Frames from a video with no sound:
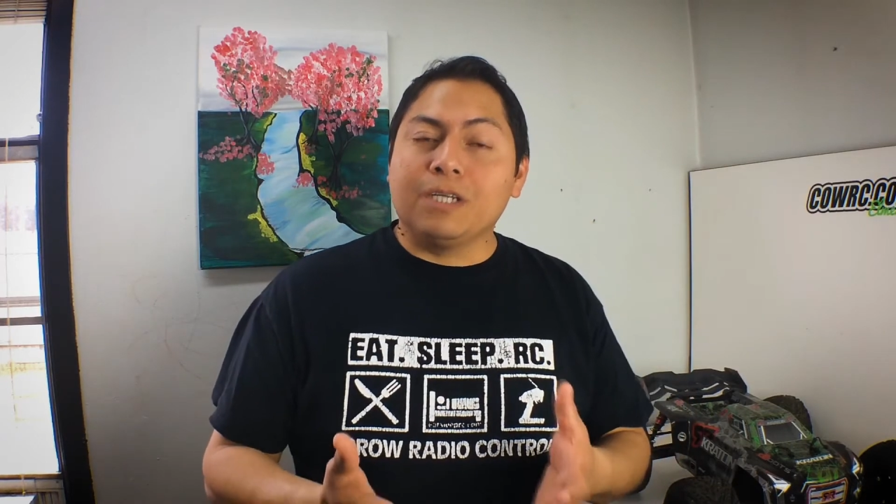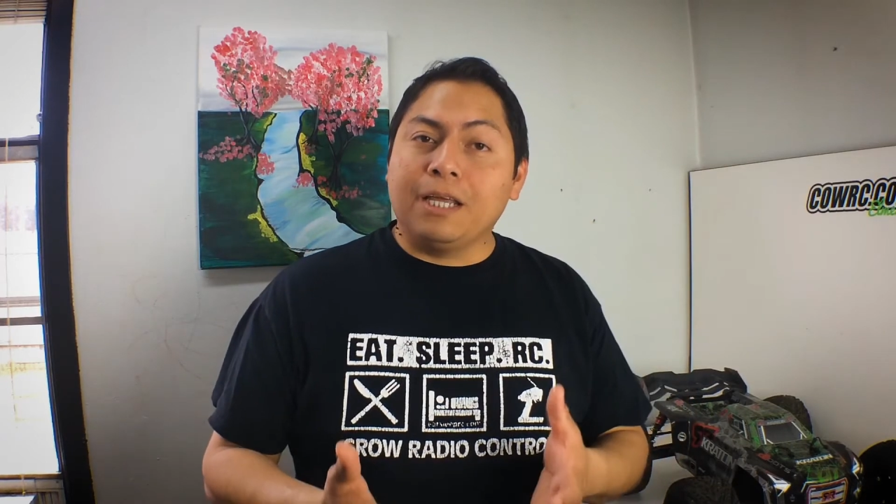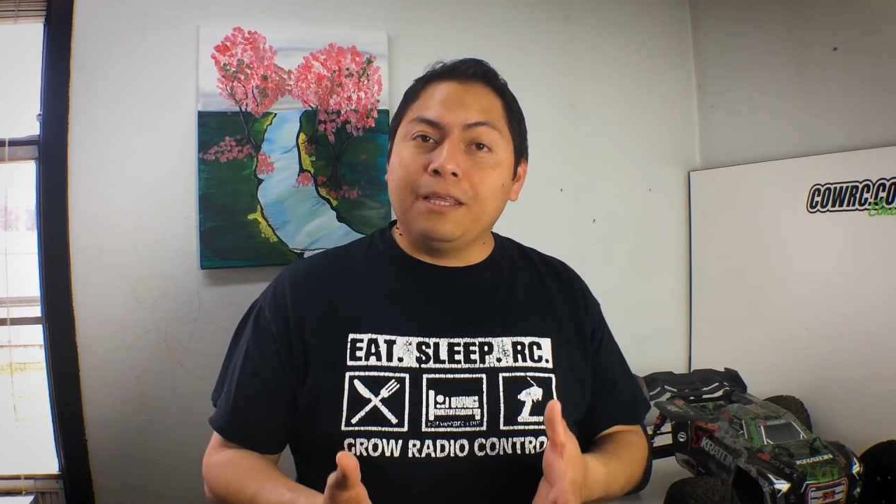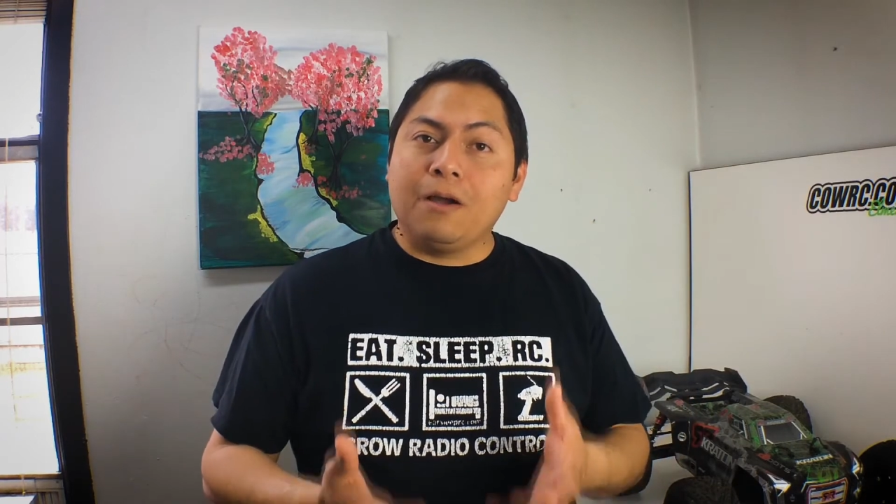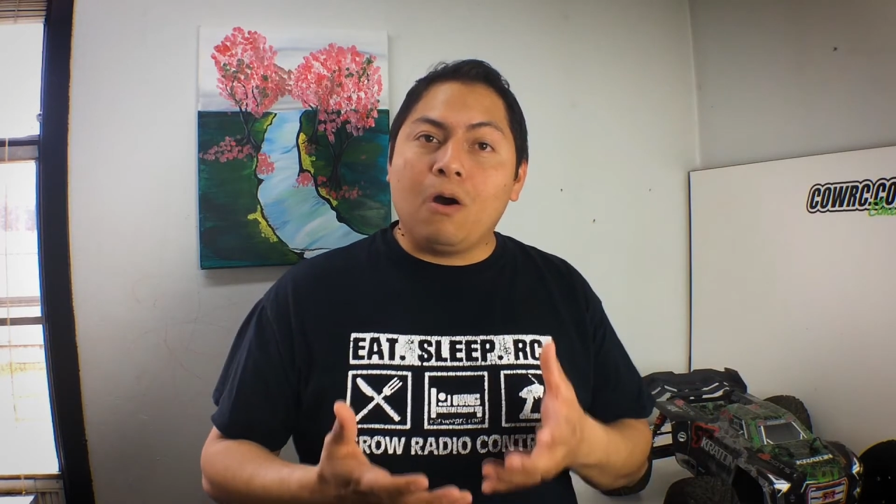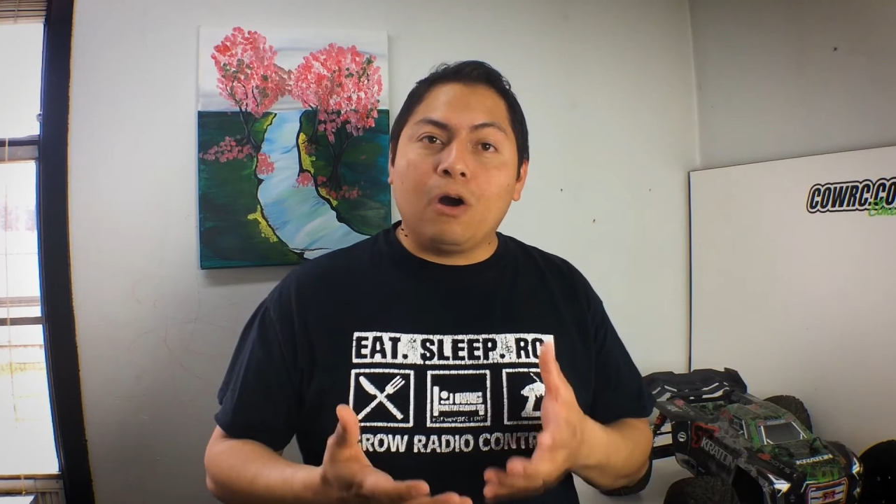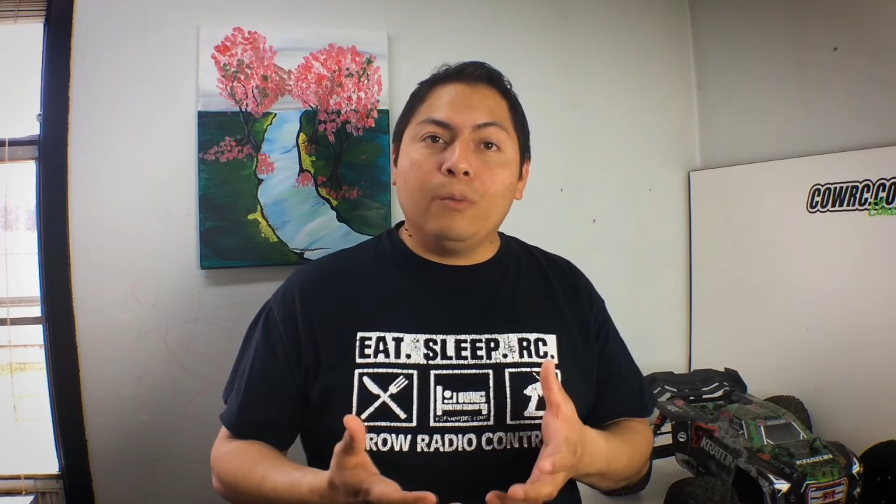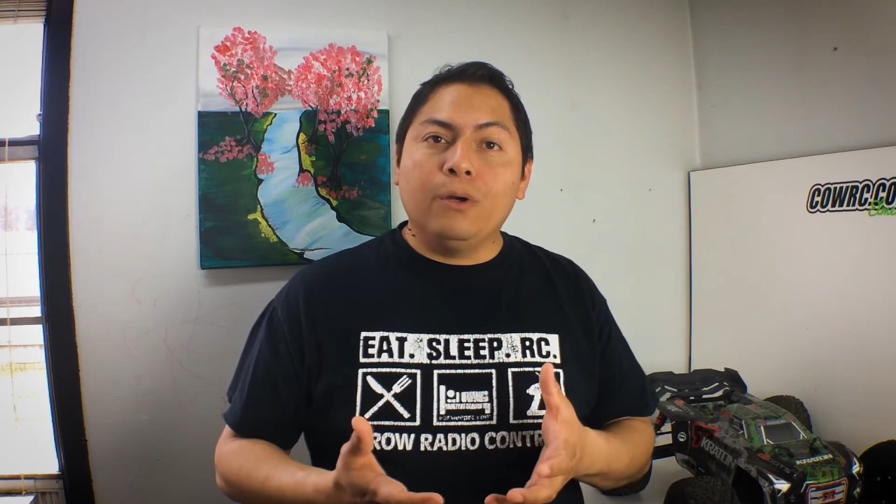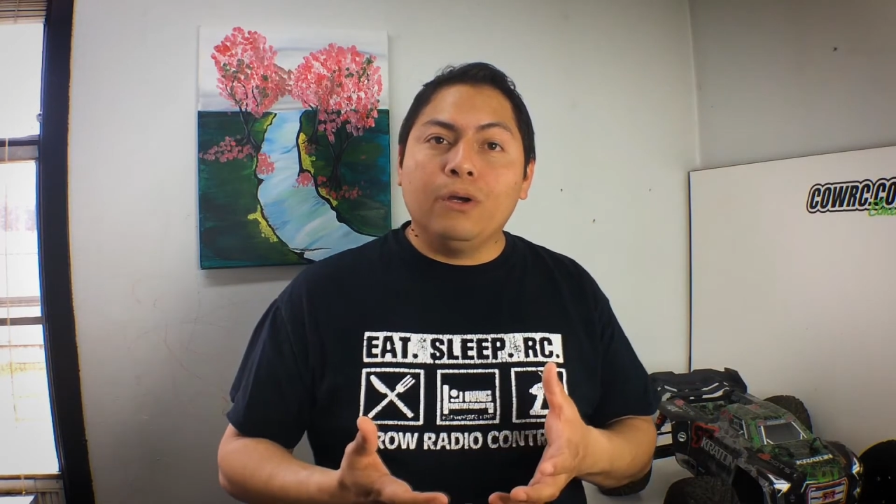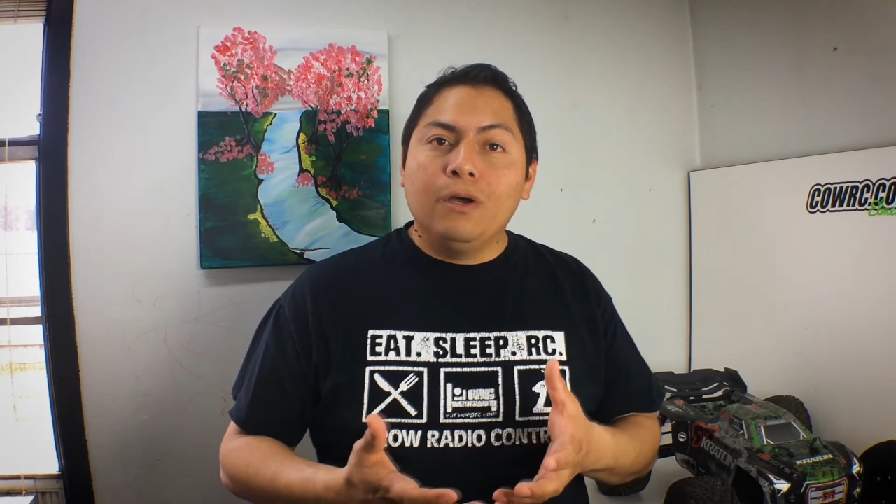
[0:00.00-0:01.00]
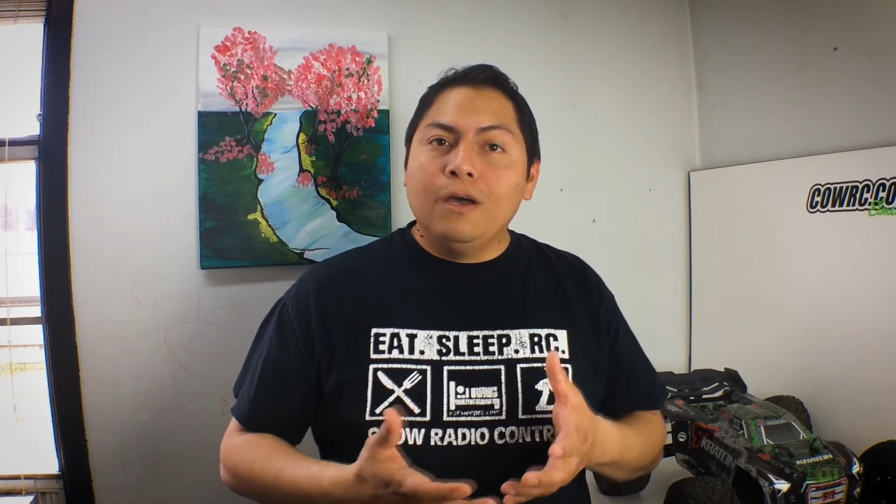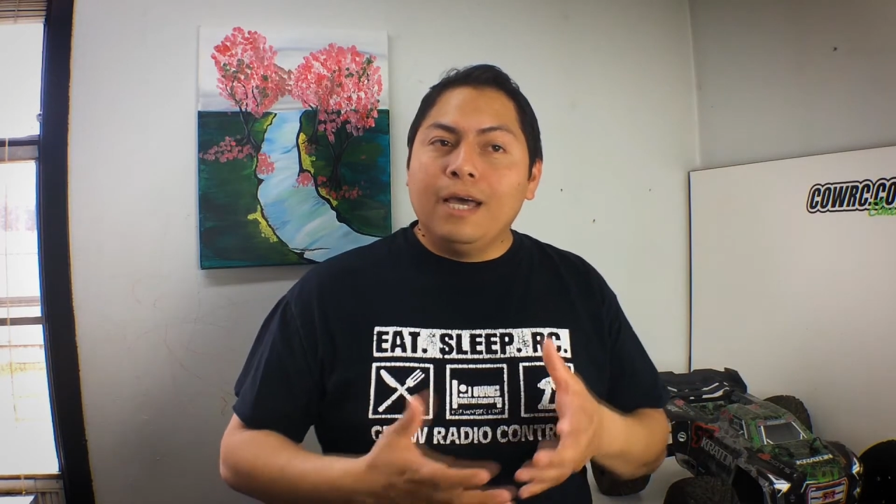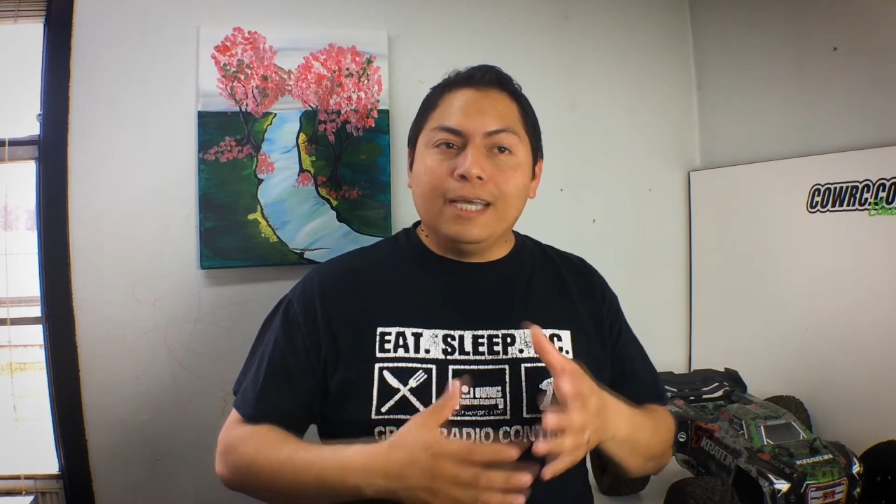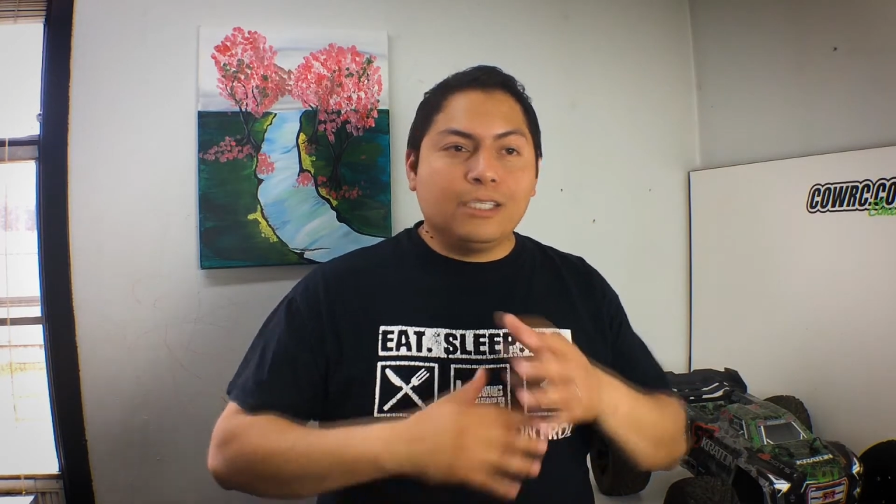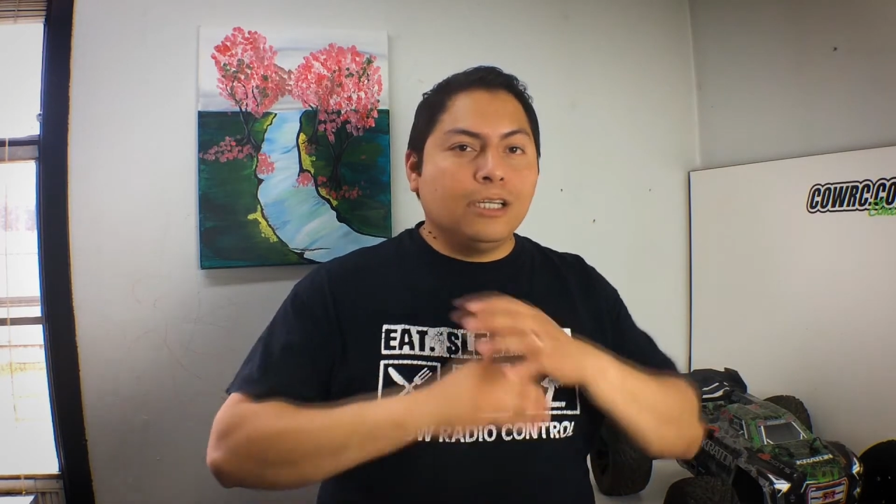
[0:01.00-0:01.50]
And I think Arrma
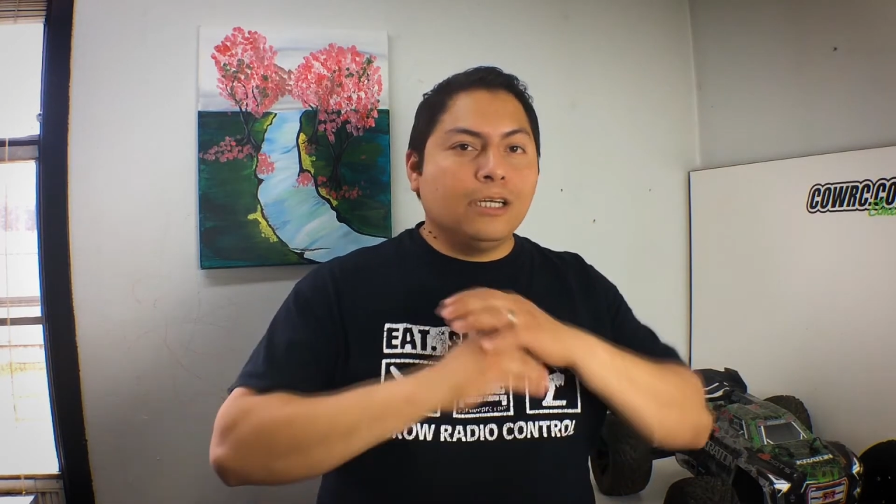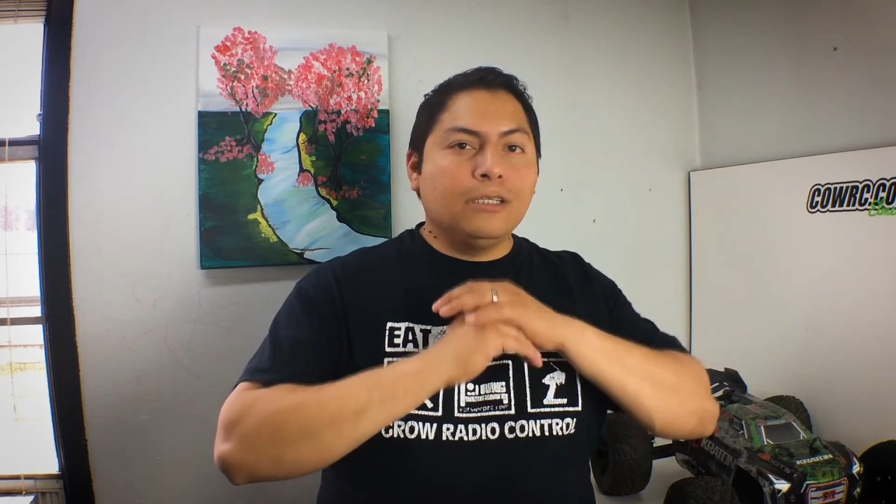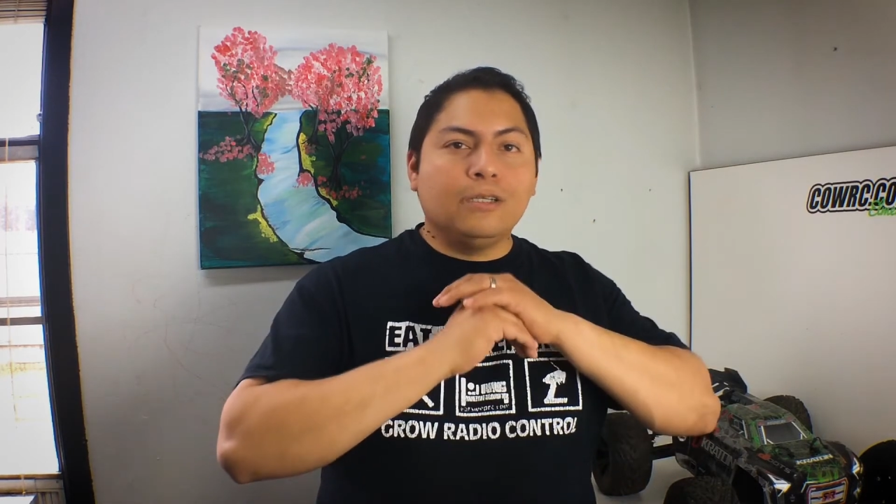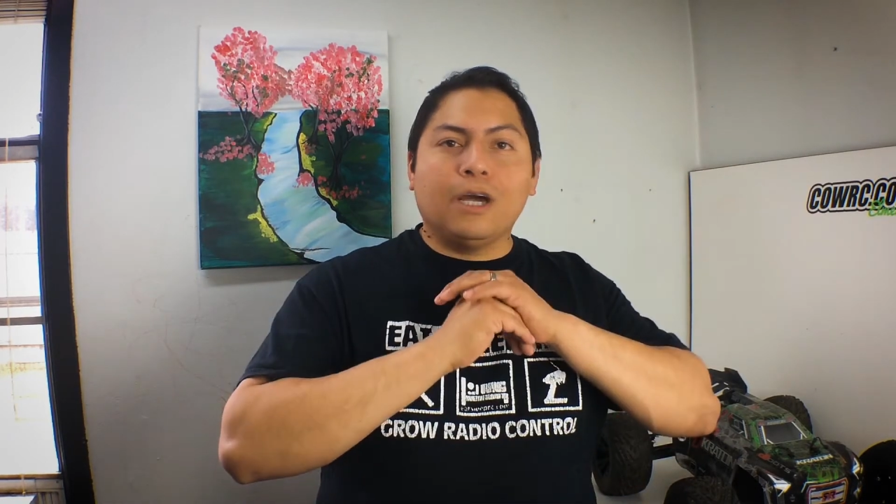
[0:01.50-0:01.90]
has done